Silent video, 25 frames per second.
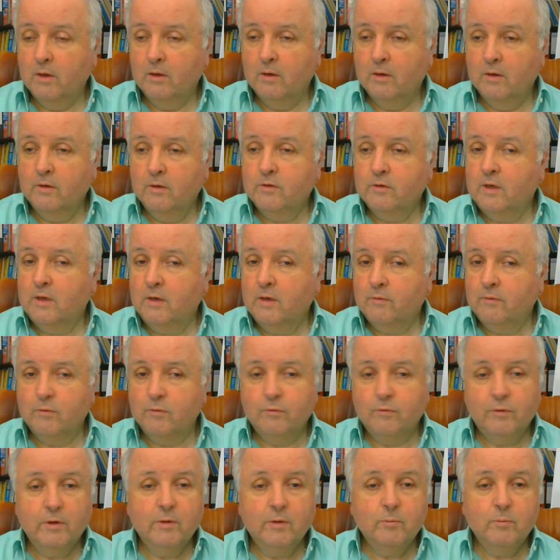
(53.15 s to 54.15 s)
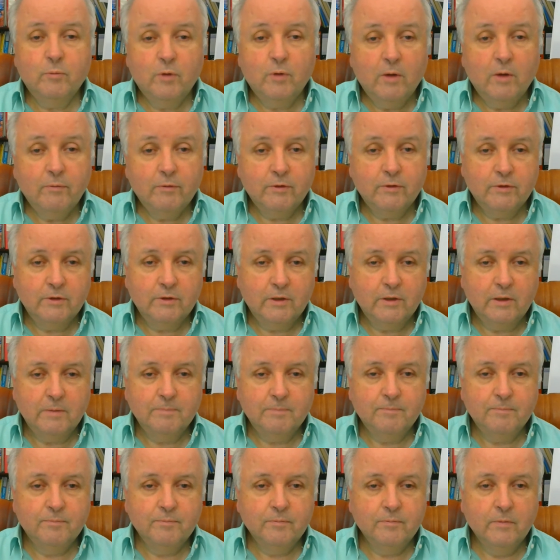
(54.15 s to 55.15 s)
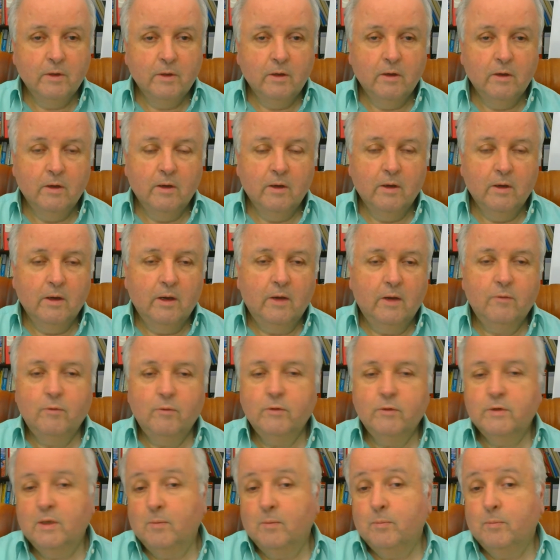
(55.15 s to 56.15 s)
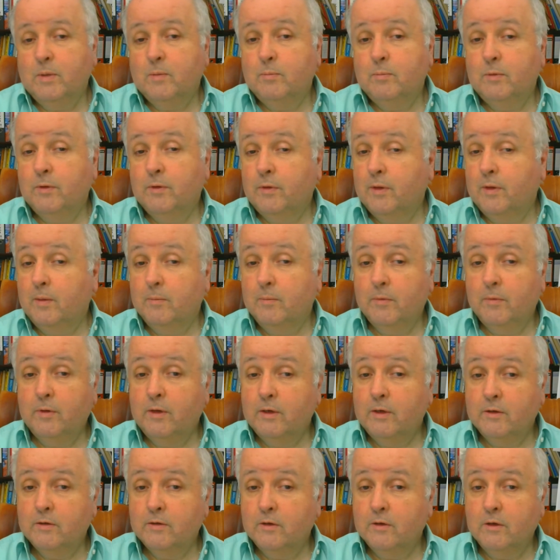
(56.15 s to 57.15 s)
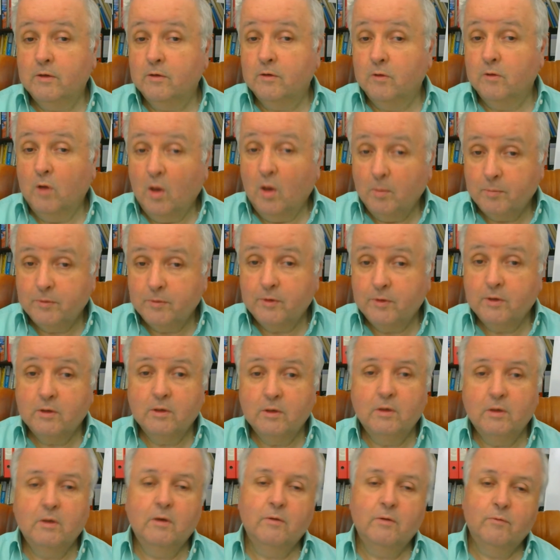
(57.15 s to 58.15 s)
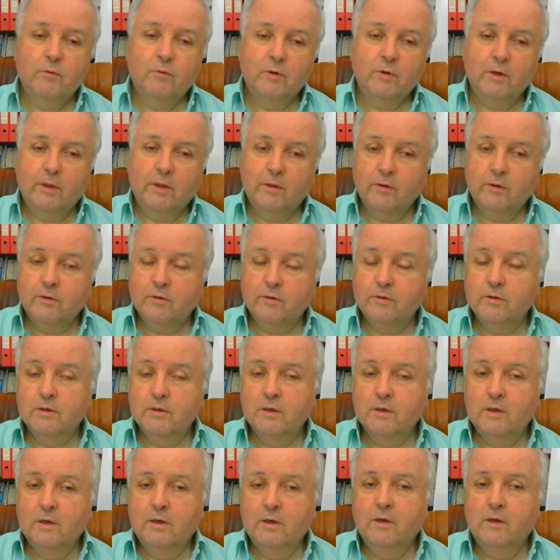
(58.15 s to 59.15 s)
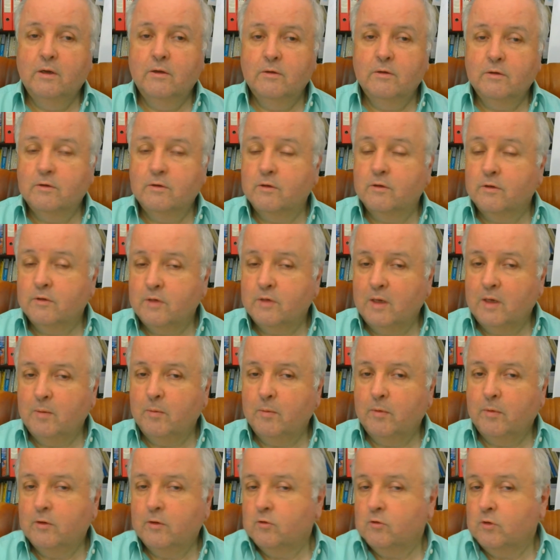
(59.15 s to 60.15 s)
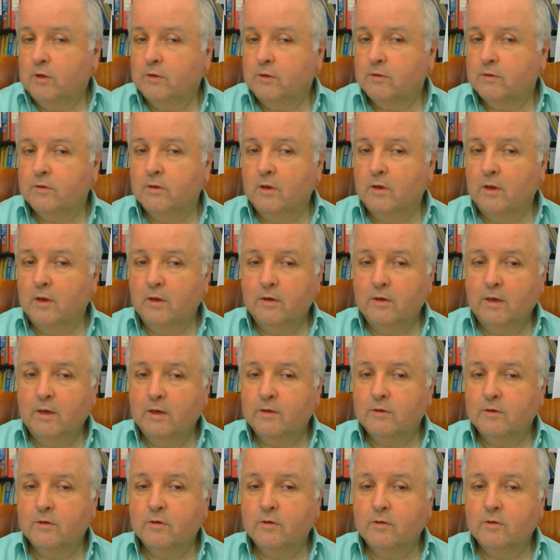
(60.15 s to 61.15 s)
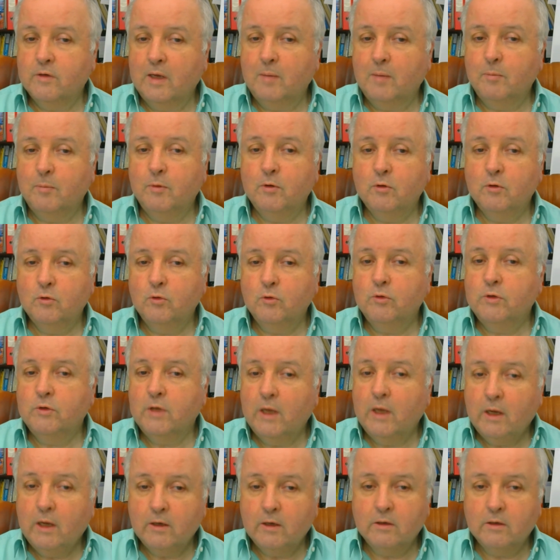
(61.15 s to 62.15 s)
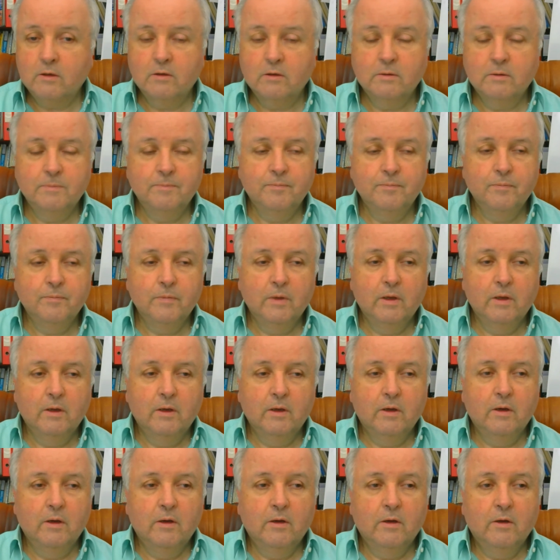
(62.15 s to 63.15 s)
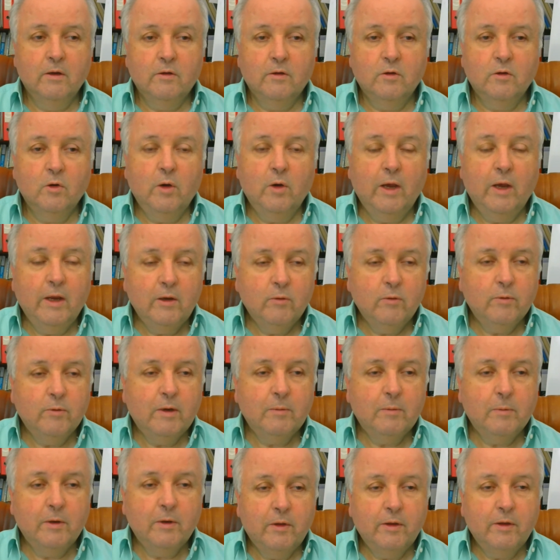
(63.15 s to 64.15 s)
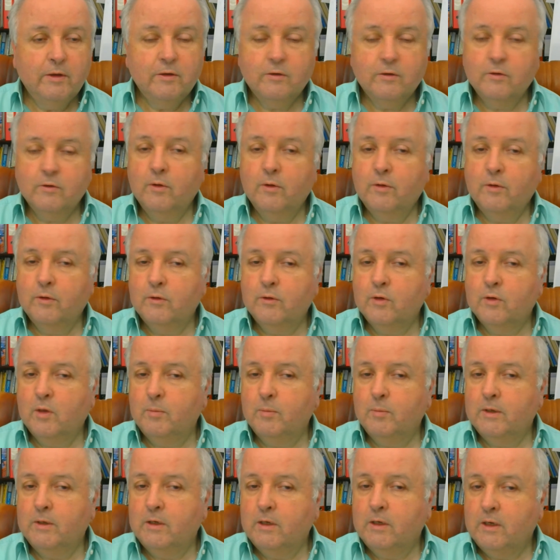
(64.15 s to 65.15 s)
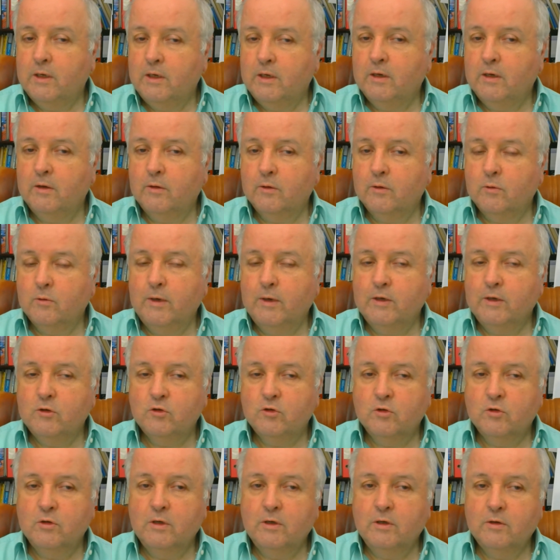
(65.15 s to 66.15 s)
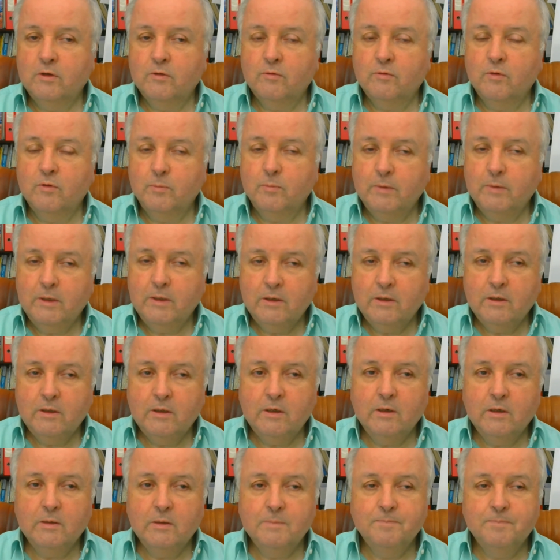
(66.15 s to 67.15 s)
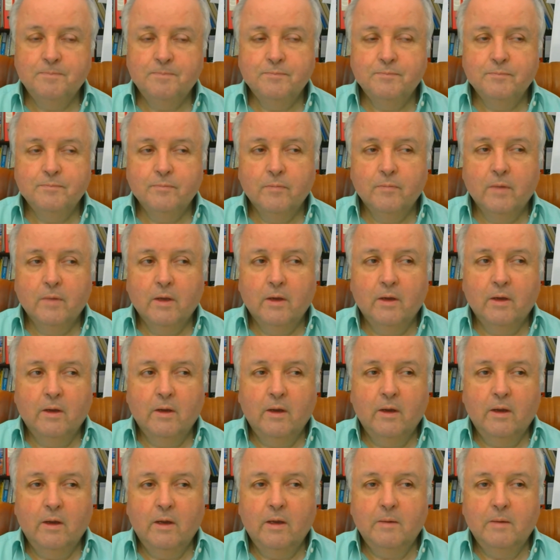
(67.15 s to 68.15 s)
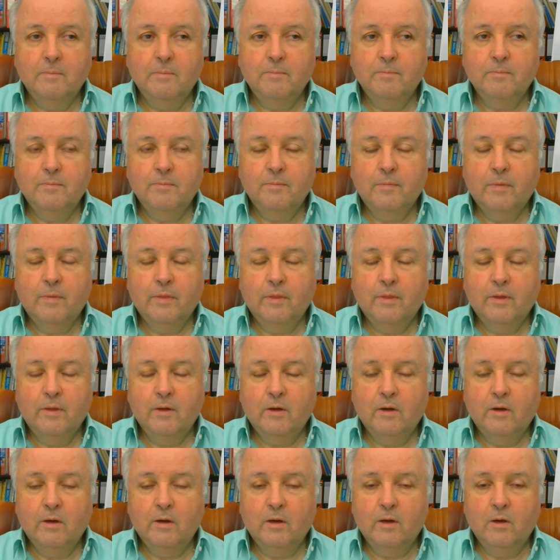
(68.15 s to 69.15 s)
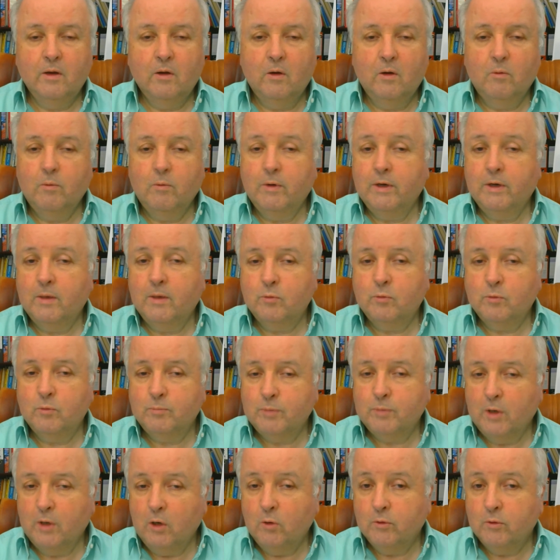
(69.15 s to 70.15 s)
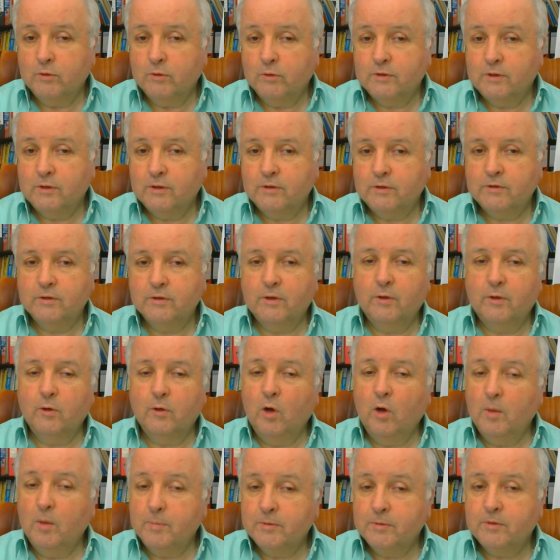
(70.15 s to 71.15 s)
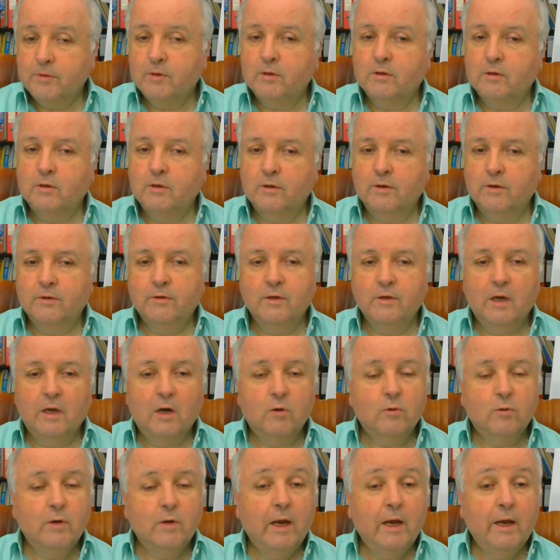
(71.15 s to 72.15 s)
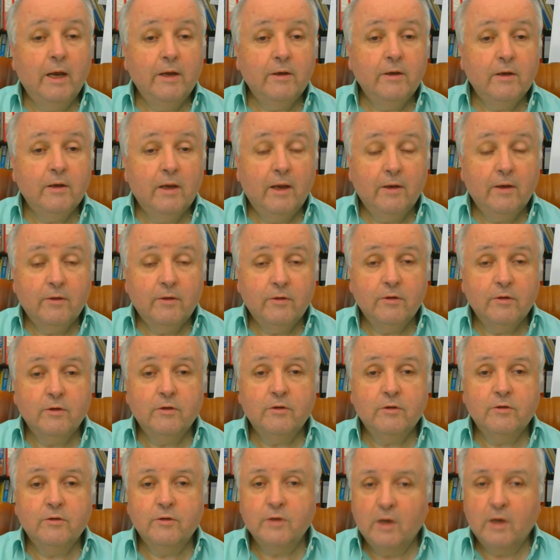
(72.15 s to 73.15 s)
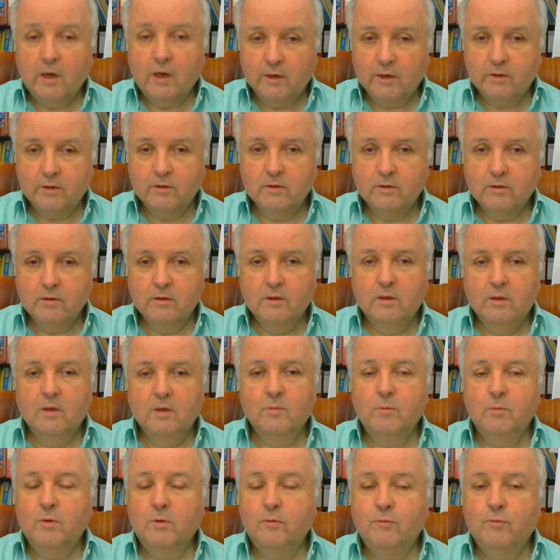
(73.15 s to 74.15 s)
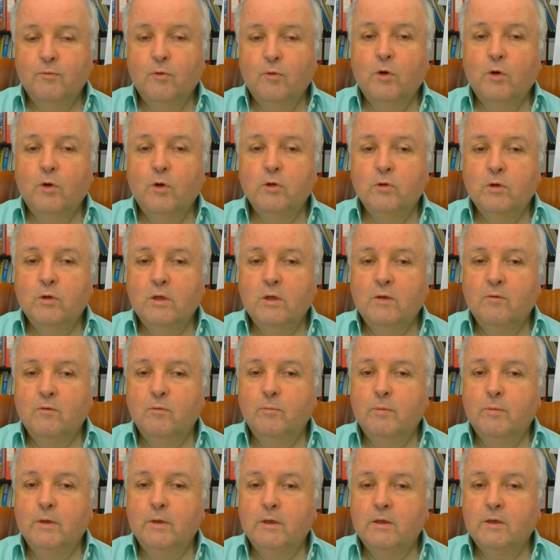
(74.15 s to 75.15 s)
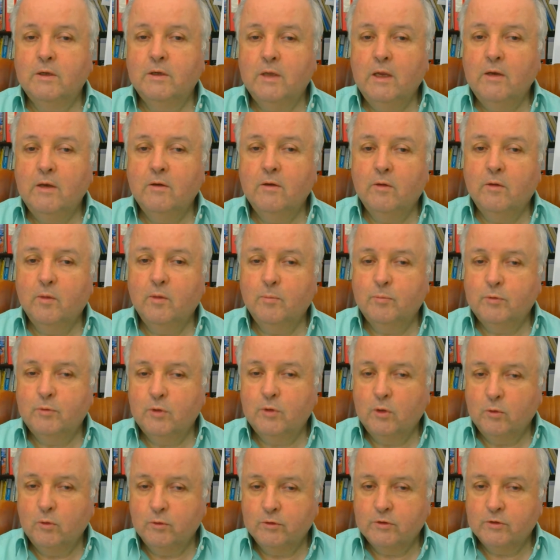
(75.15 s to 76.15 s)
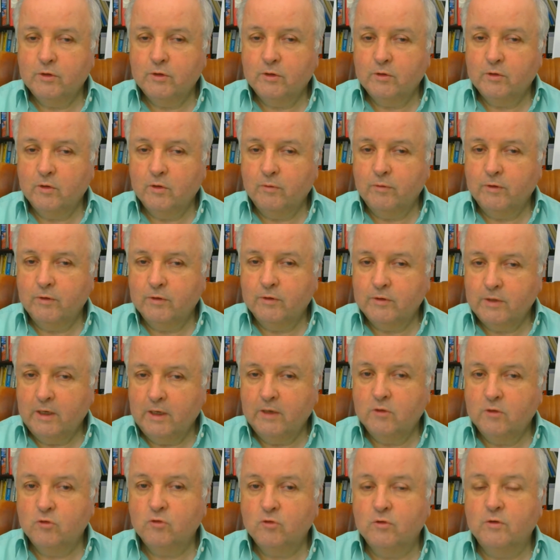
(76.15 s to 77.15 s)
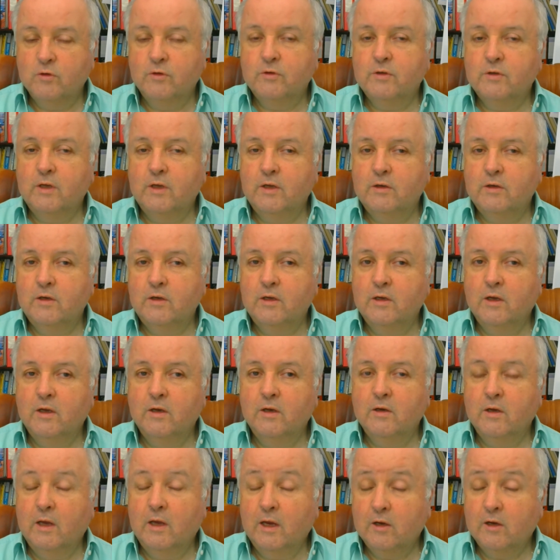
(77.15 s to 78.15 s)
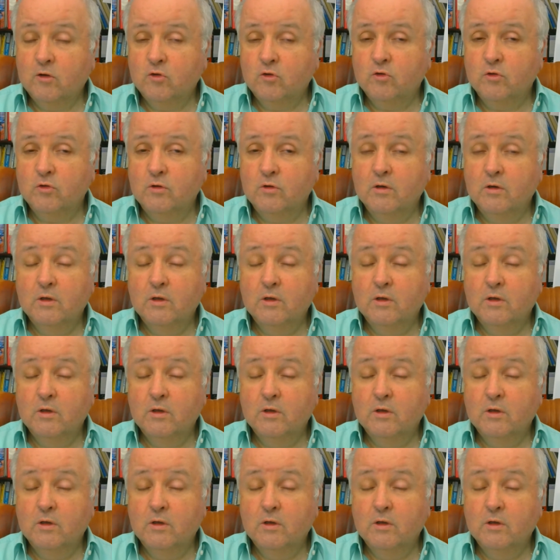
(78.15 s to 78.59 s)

self-fulfilling prophecy. And for some people, some things is an obstacle, and for others, it's the same thing, just a next step to take. So anyway, but is not the topic here. The question is for me here, or what I propose is that the obstacles are right at the start, before you even begin the process of intention setting and action